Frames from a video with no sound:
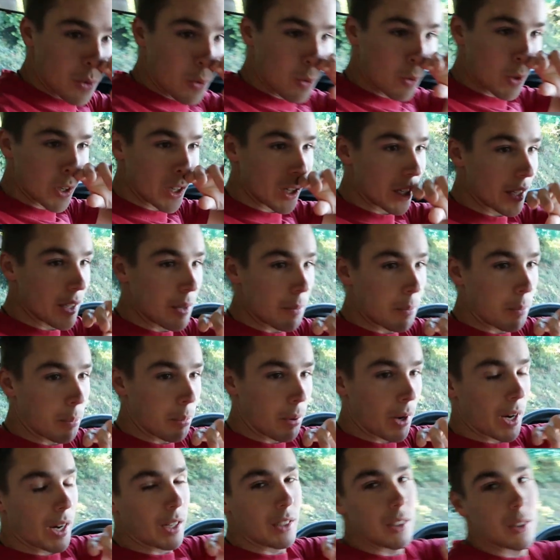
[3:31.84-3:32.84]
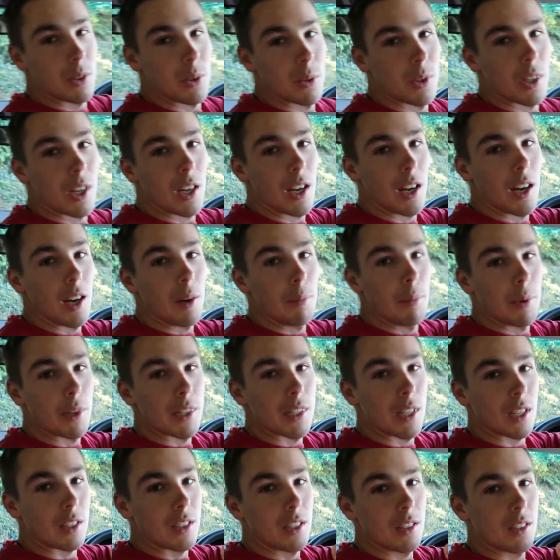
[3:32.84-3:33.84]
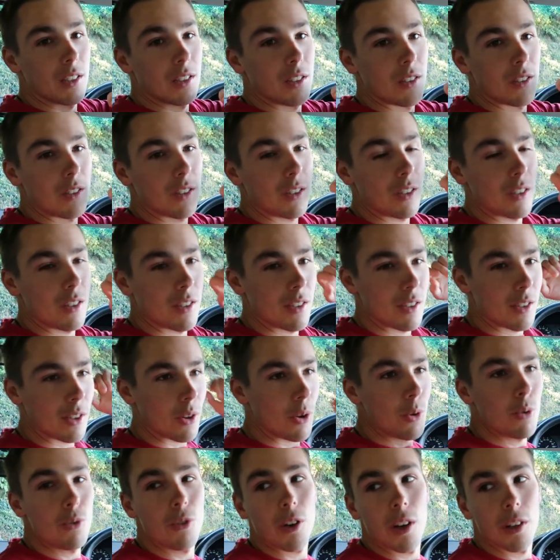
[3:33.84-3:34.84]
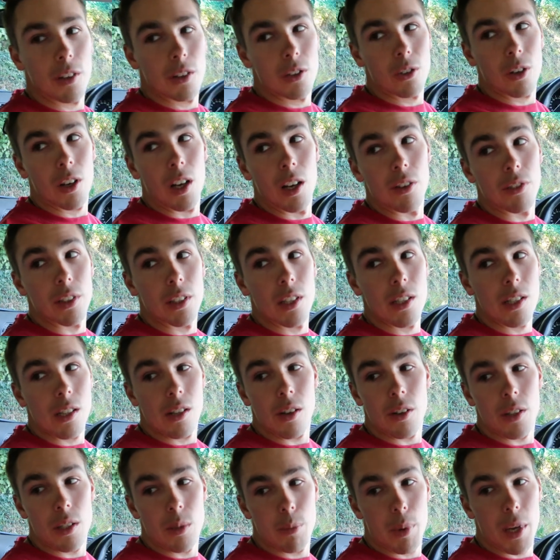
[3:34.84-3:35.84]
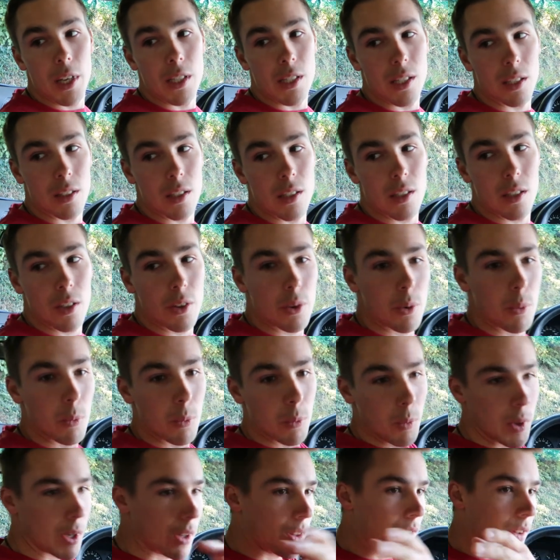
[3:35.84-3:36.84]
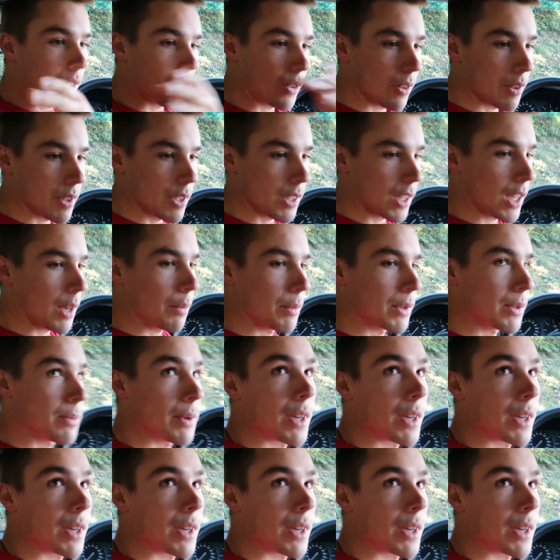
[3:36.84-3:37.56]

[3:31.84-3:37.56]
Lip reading: a really practical car, but it's actually so fun to drive. And there's a lot of space, like there's a lot of width across the cabin